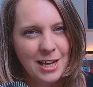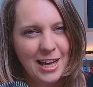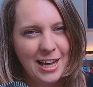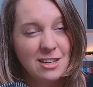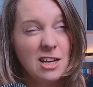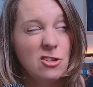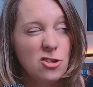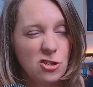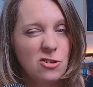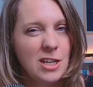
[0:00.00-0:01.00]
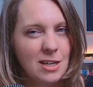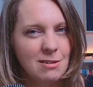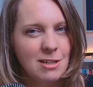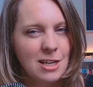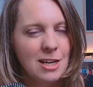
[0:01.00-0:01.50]
And then tune in
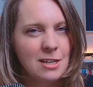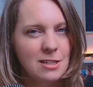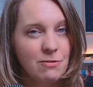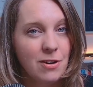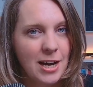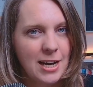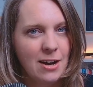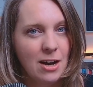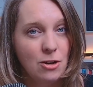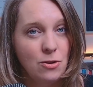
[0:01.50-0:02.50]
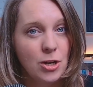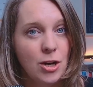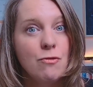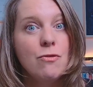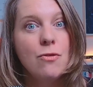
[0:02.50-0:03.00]
to find out how you can
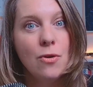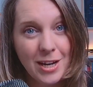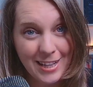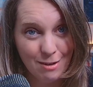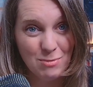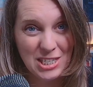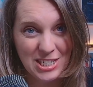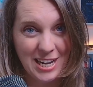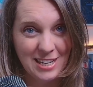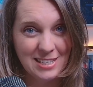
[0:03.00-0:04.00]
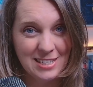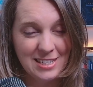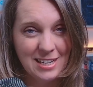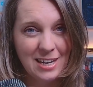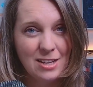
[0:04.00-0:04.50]
avoid the mistakes
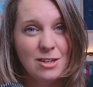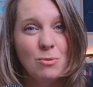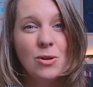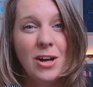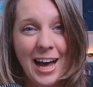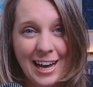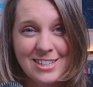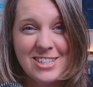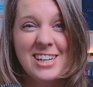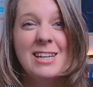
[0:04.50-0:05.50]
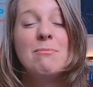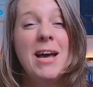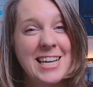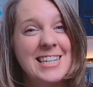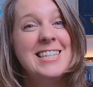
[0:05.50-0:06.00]
that will actually
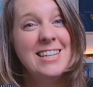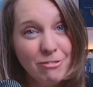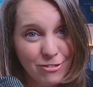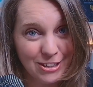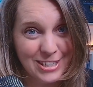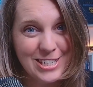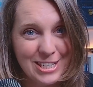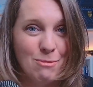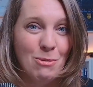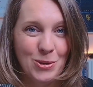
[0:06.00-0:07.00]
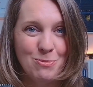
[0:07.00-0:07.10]
make a difference to the bottom